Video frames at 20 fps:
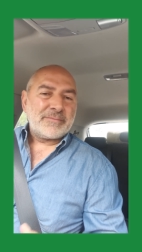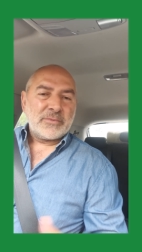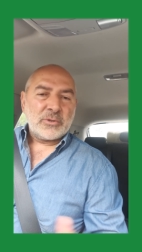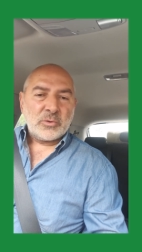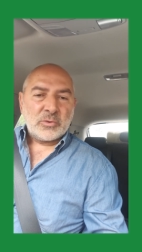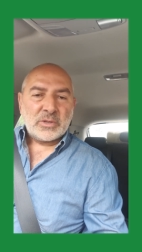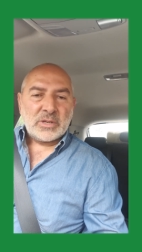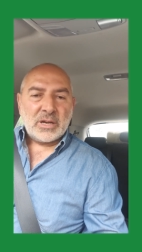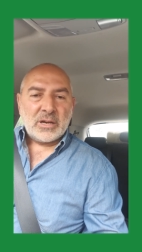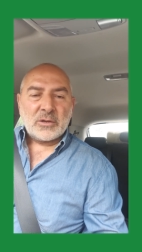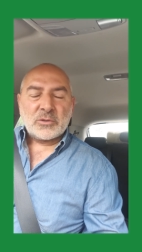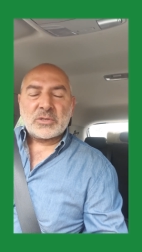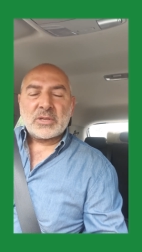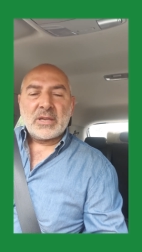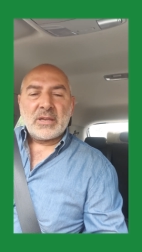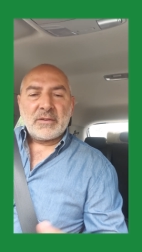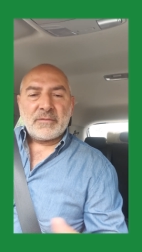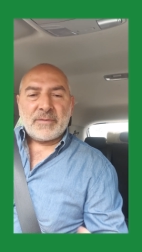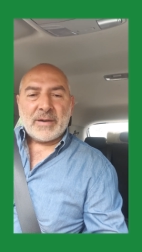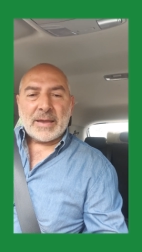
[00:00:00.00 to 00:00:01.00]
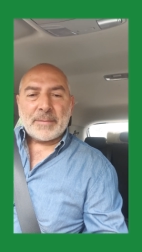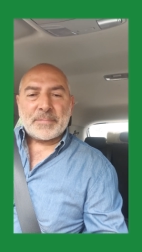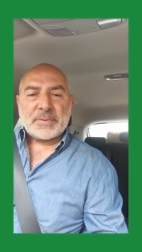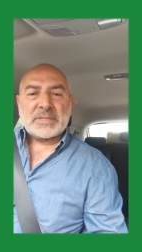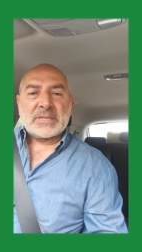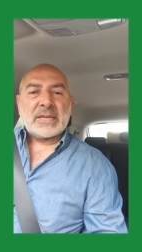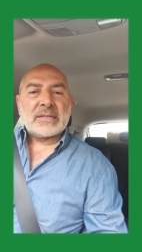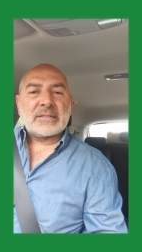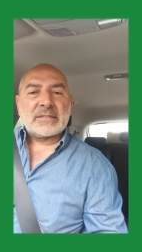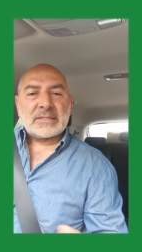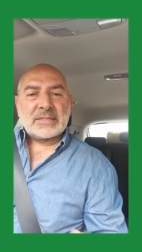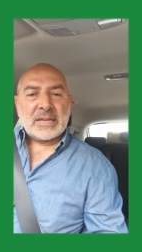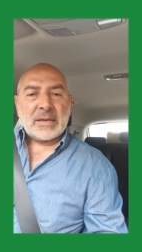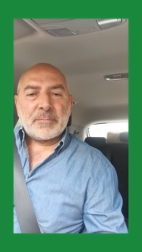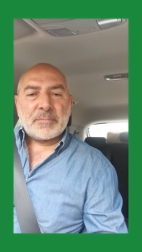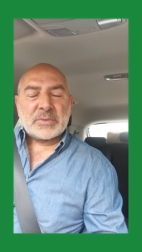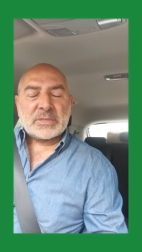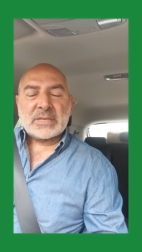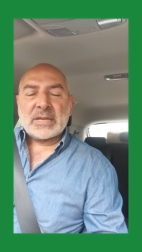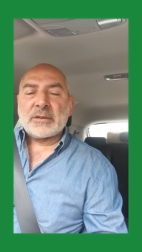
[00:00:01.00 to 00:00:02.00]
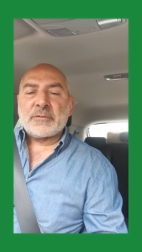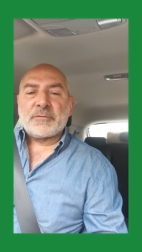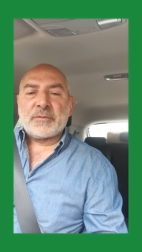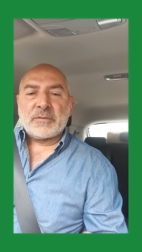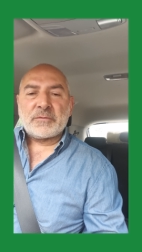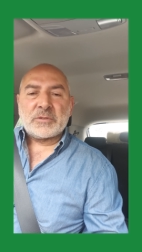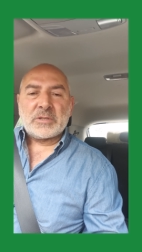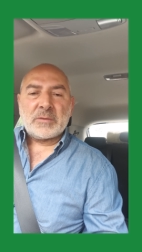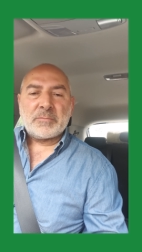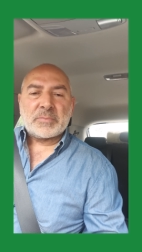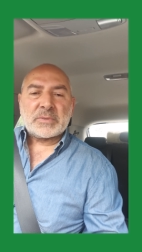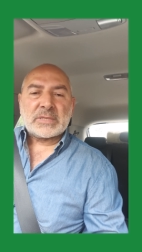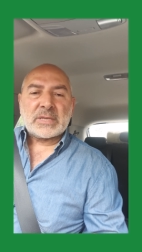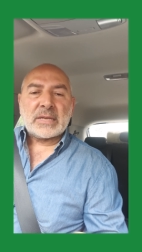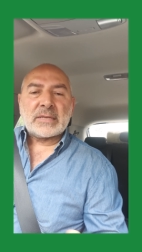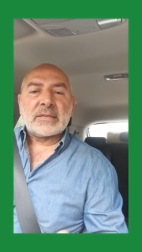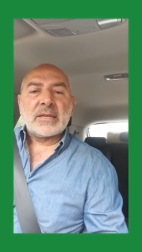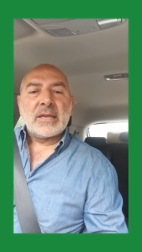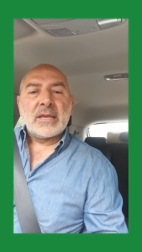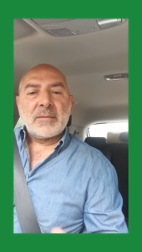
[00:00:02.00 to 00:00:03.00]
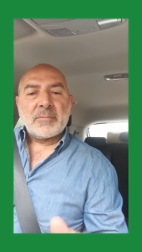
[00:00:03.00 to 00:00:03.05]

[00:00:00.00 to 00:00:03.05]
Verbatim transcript: Who knows? 5%, 10%, 15%.